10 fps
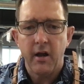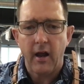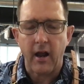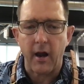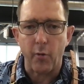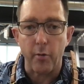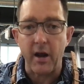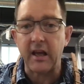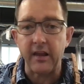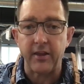and we're
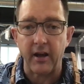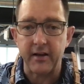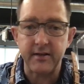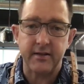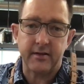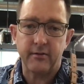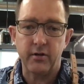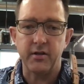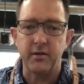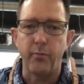making things,
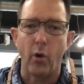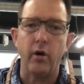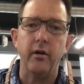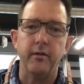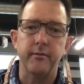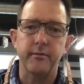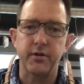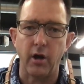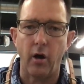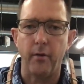which is important.
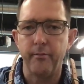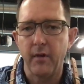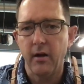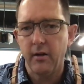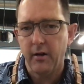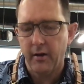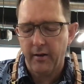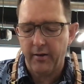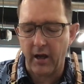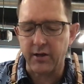So
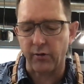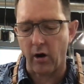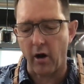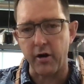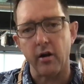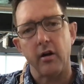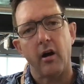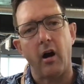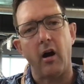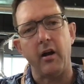thanks for all your
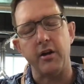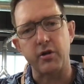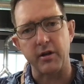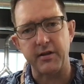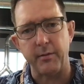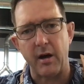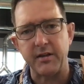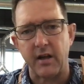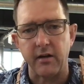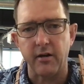interest in my
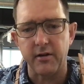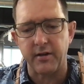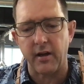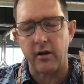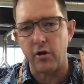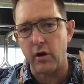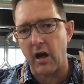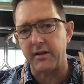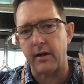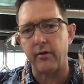sandals, and you
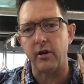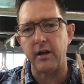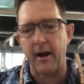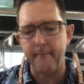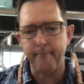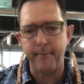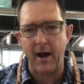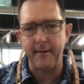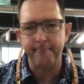guys have a good day. Bye.